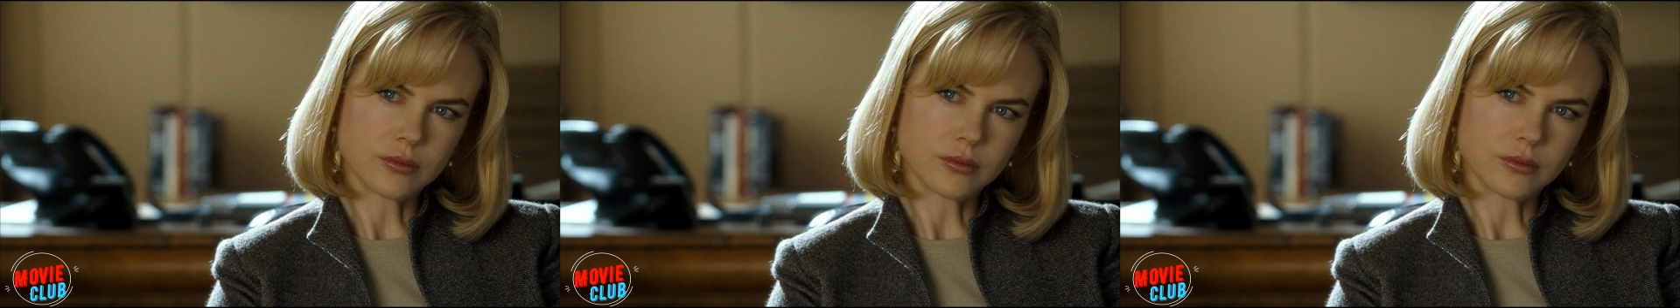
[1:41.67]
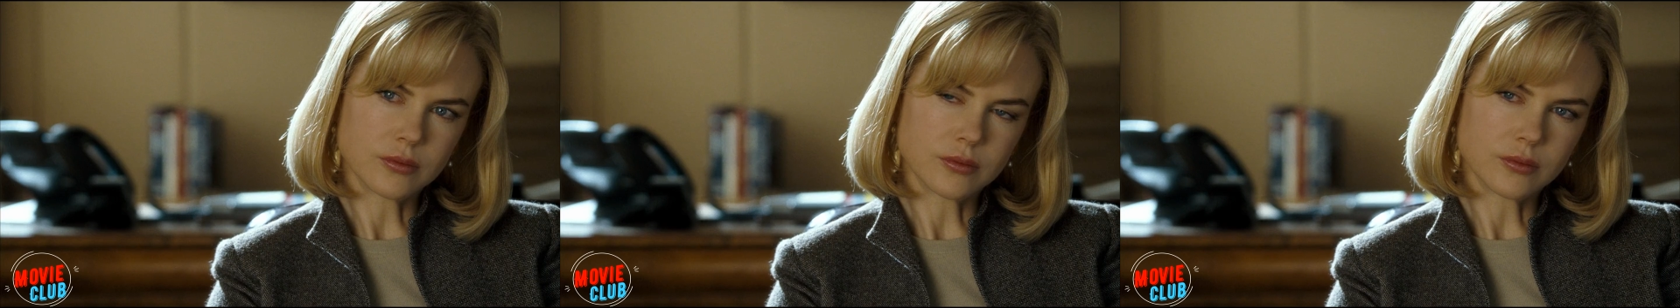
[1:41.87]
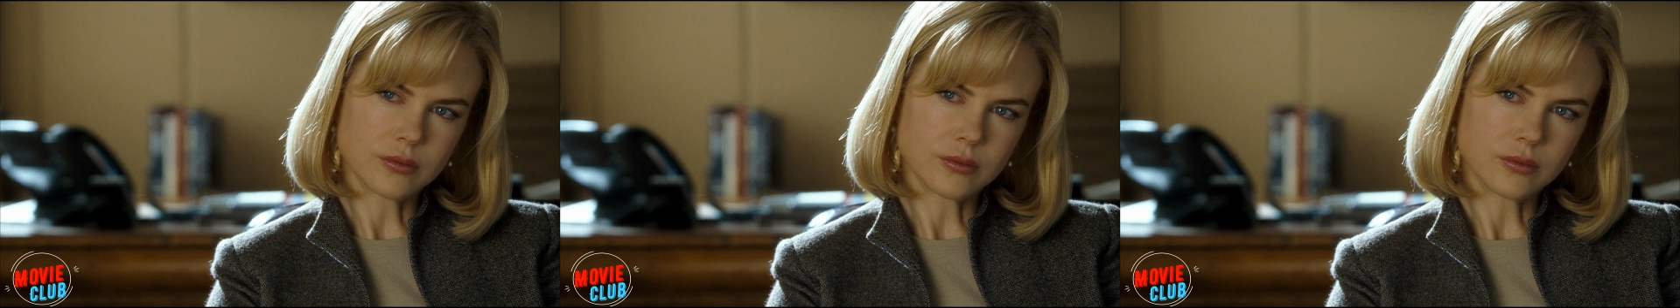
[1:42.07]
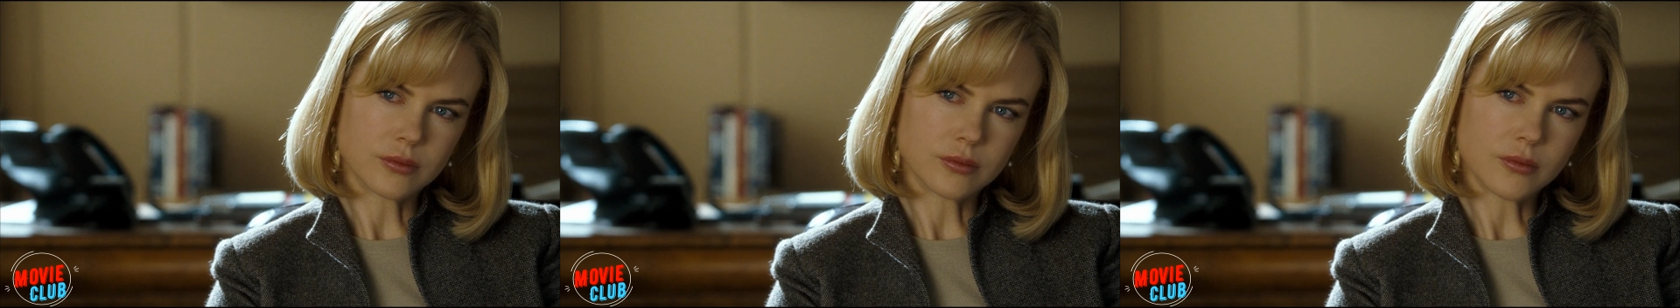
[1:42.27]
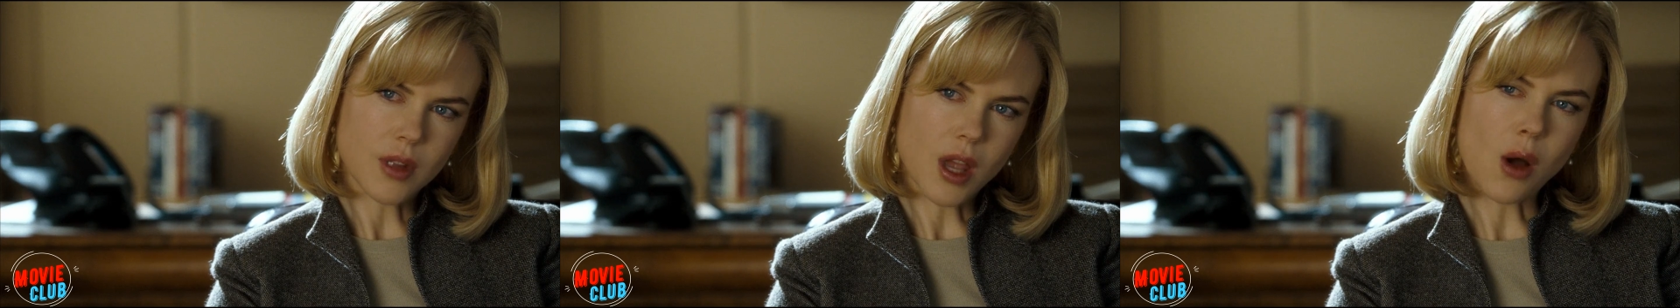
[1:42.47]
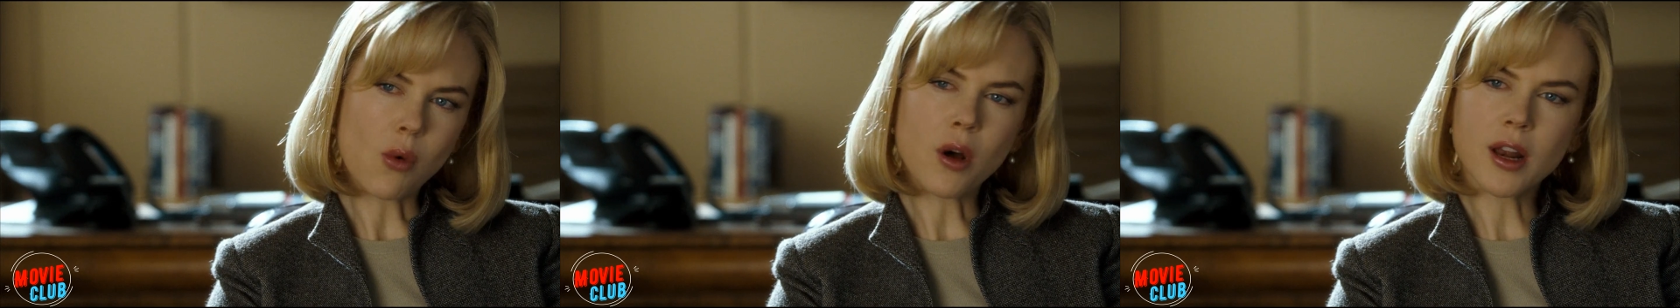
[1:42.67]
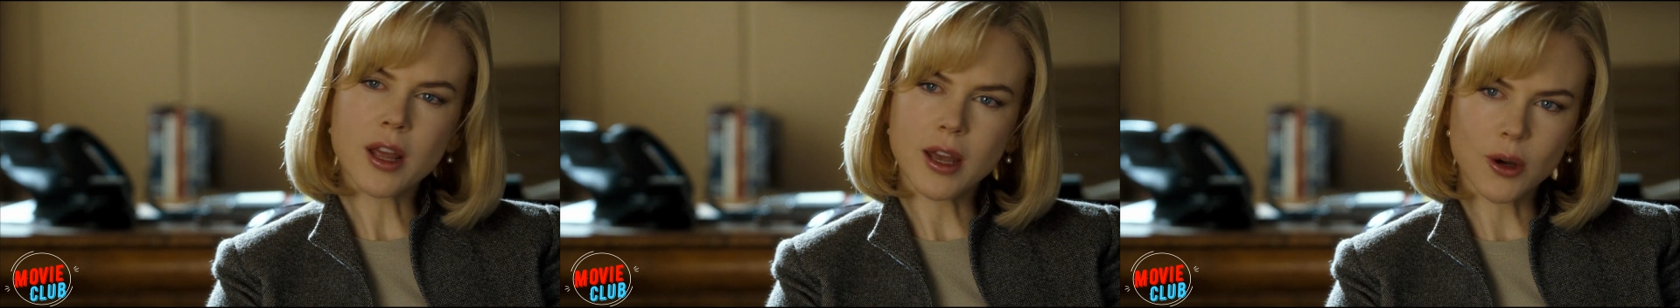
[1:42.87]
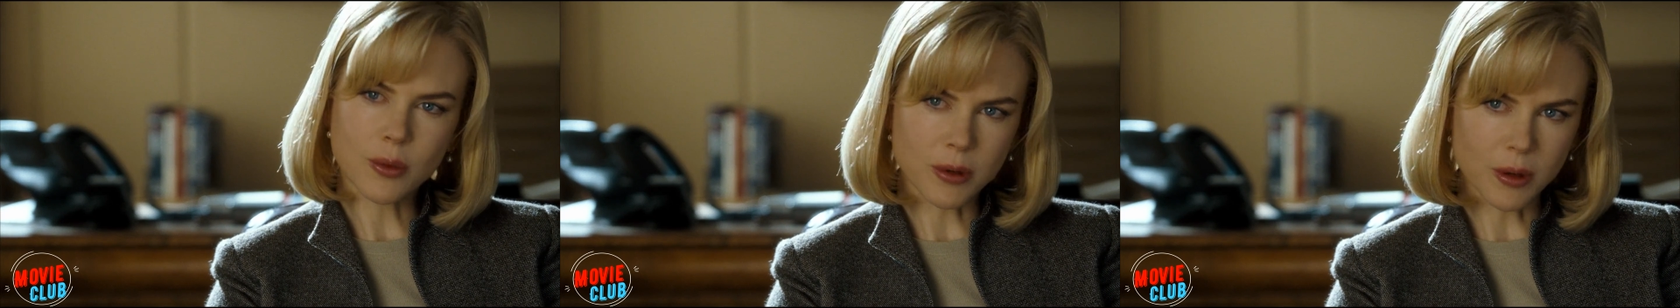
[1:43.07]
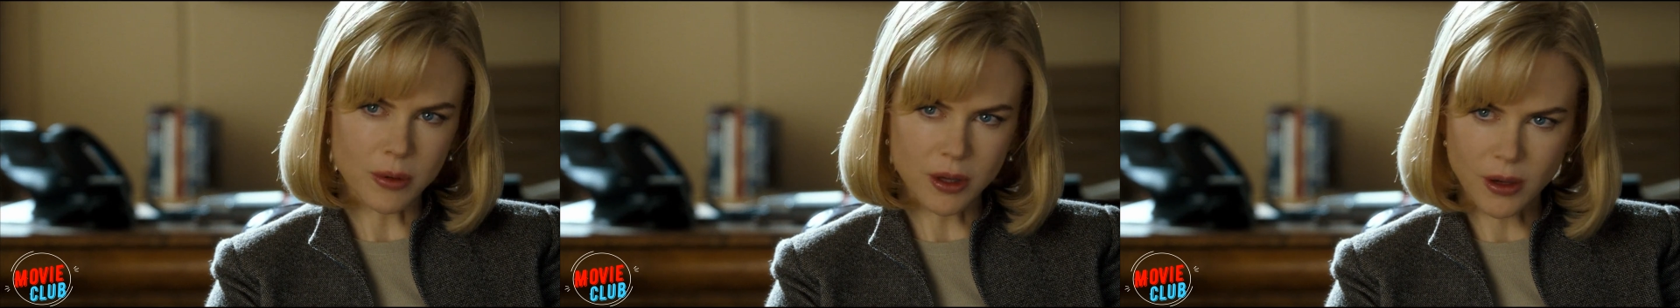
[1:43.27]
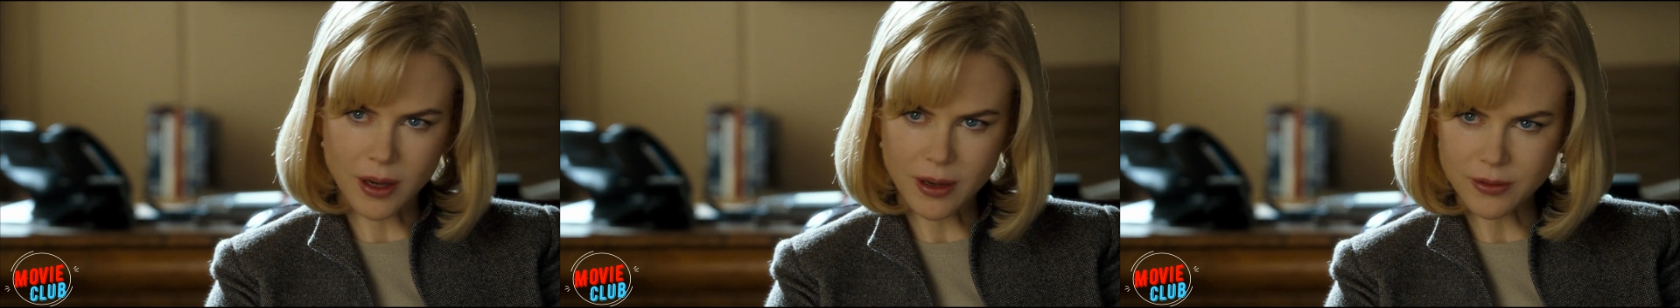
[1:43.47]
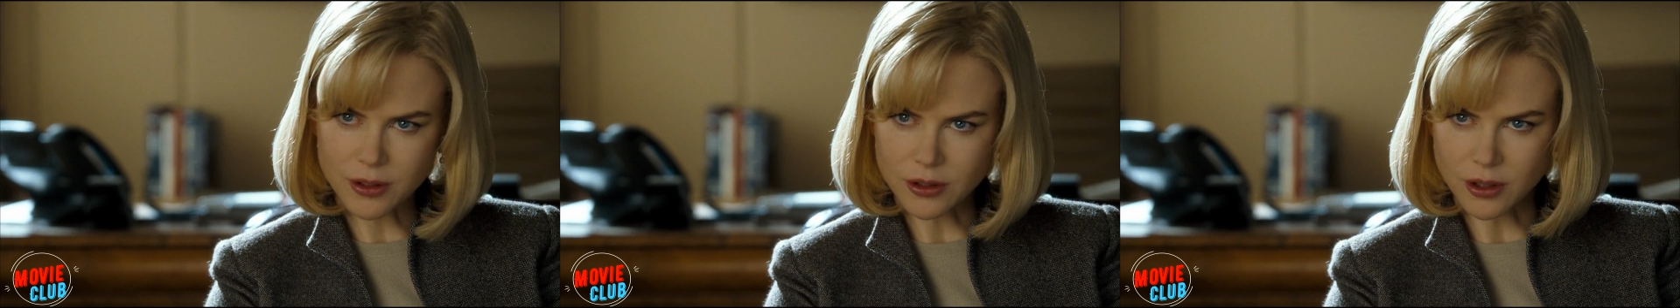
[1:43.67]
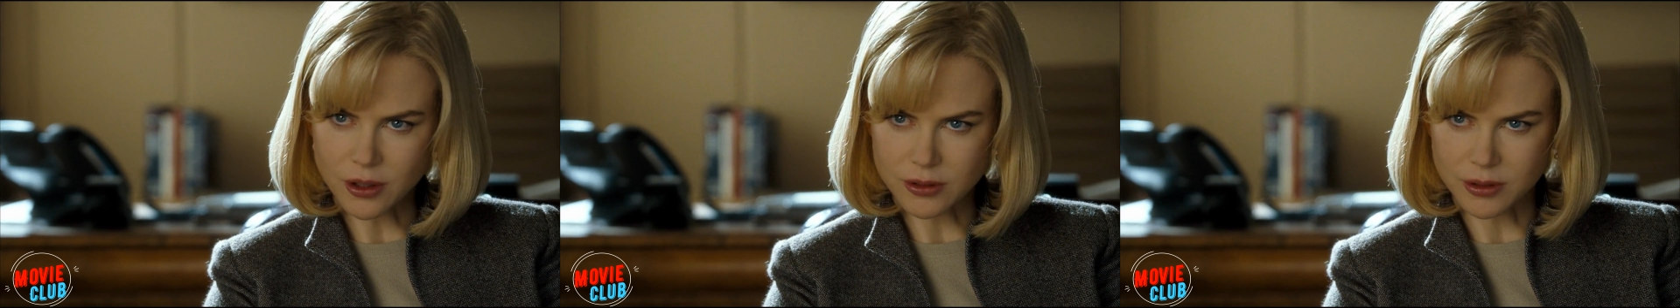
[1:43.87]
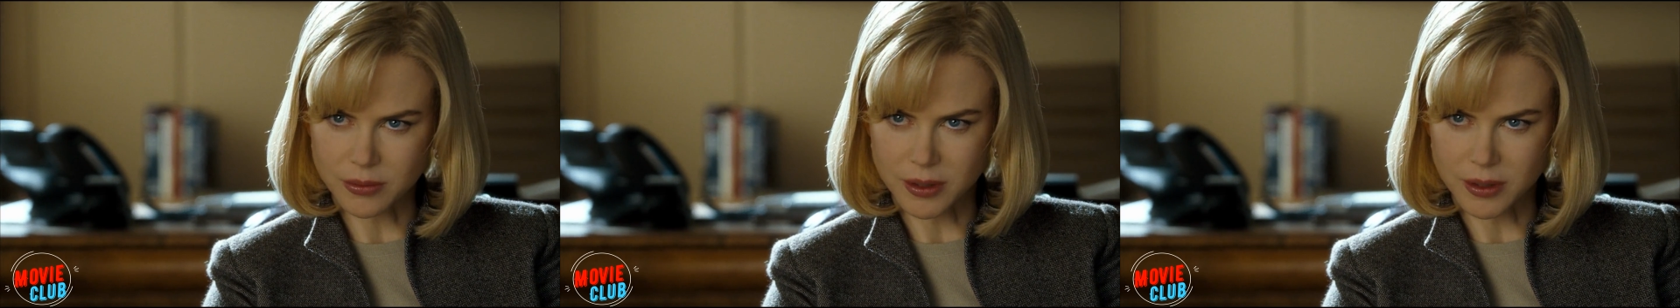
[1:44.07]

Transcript: her husband, who has changed a lot lately.